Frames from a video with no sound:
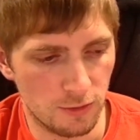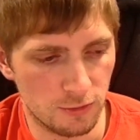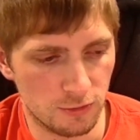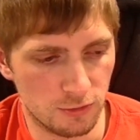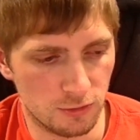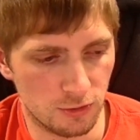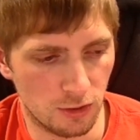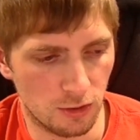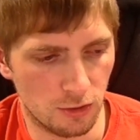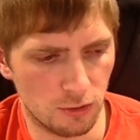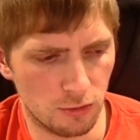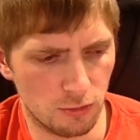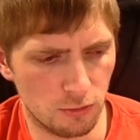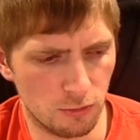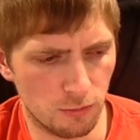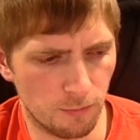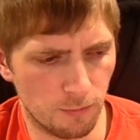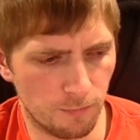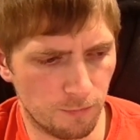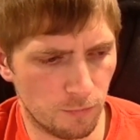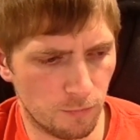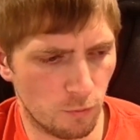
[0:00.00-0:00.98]

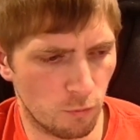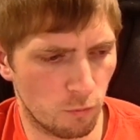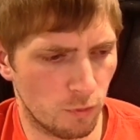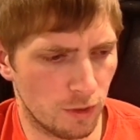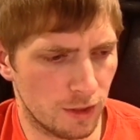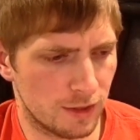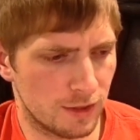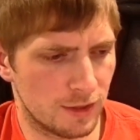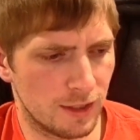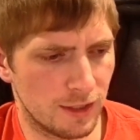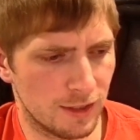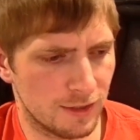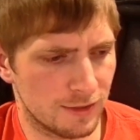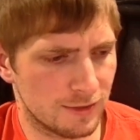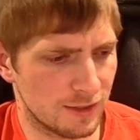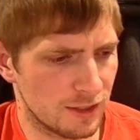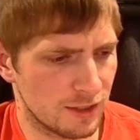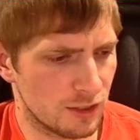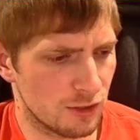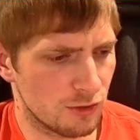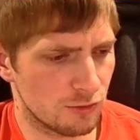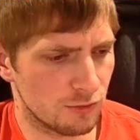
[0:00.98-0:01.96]
So with this,
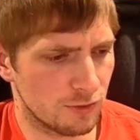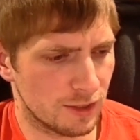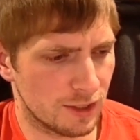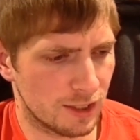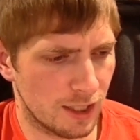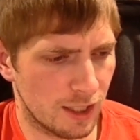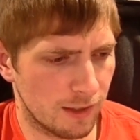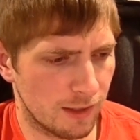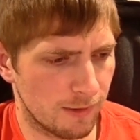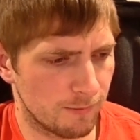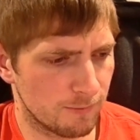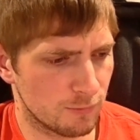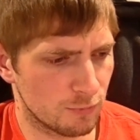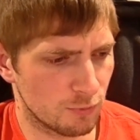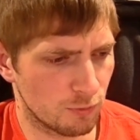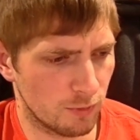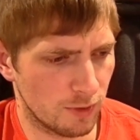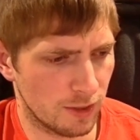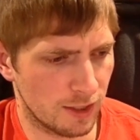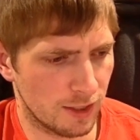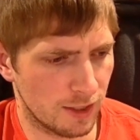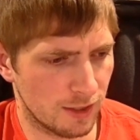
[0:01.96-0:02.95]
it usually comes
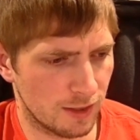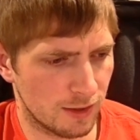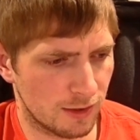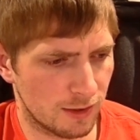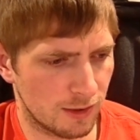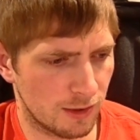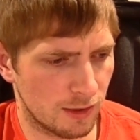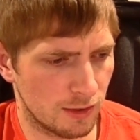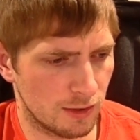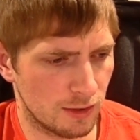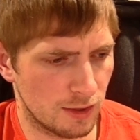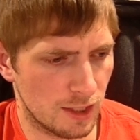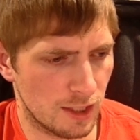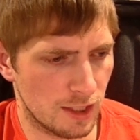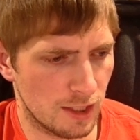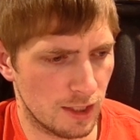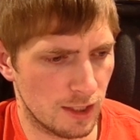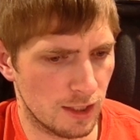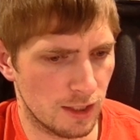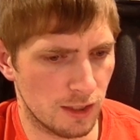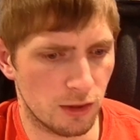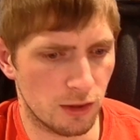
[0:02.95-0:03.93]
with
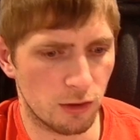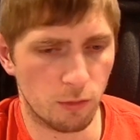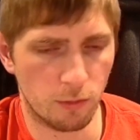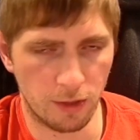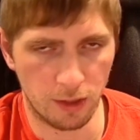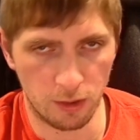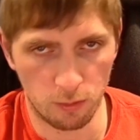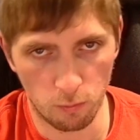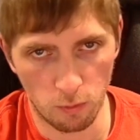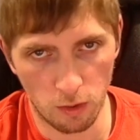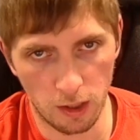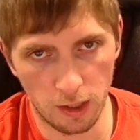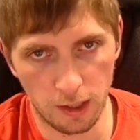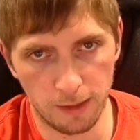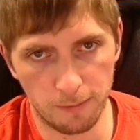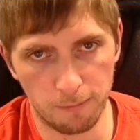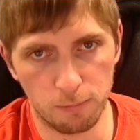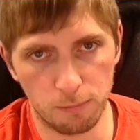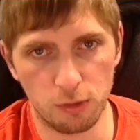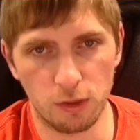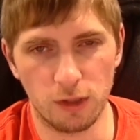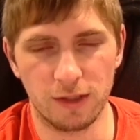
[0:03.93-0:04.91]
the
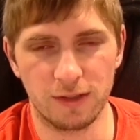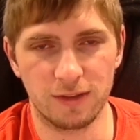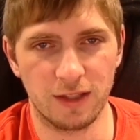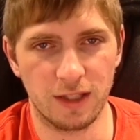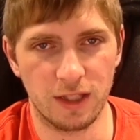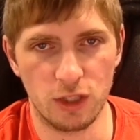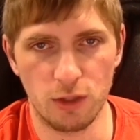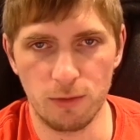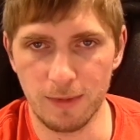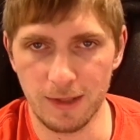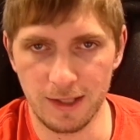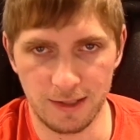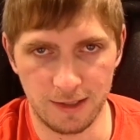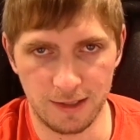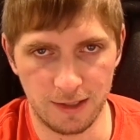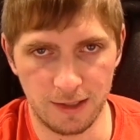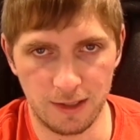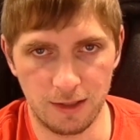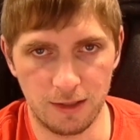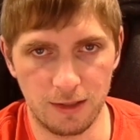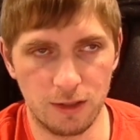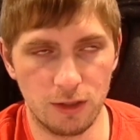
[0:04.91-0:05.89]
3-in-1 plus a
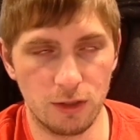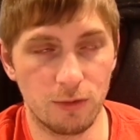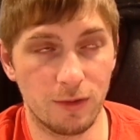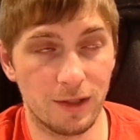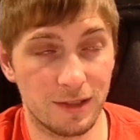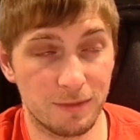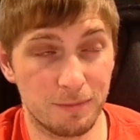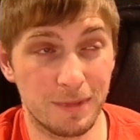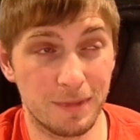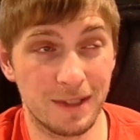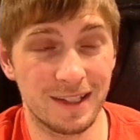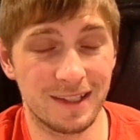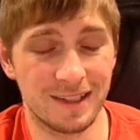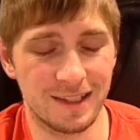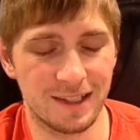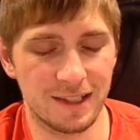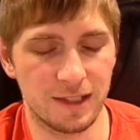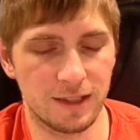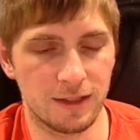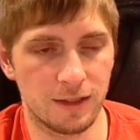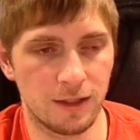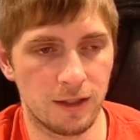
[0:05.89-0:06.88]
UBC,
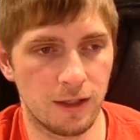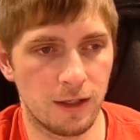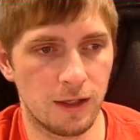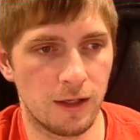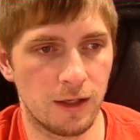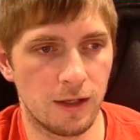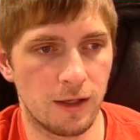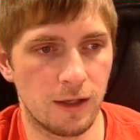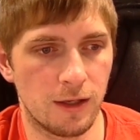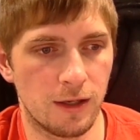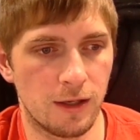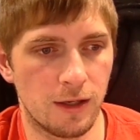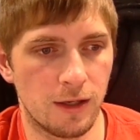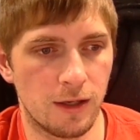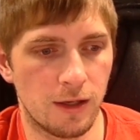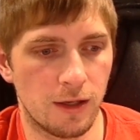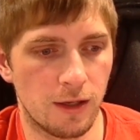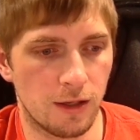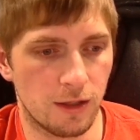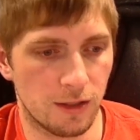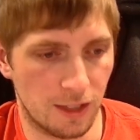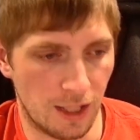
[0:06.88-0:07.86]
USB-C
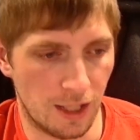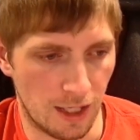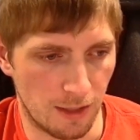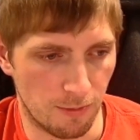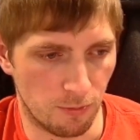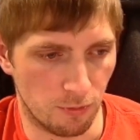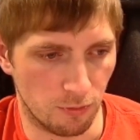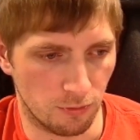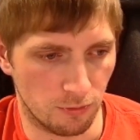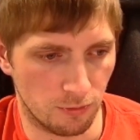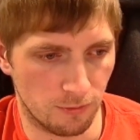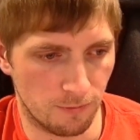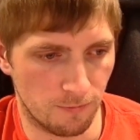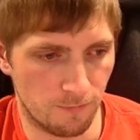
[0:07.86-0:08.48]
cable.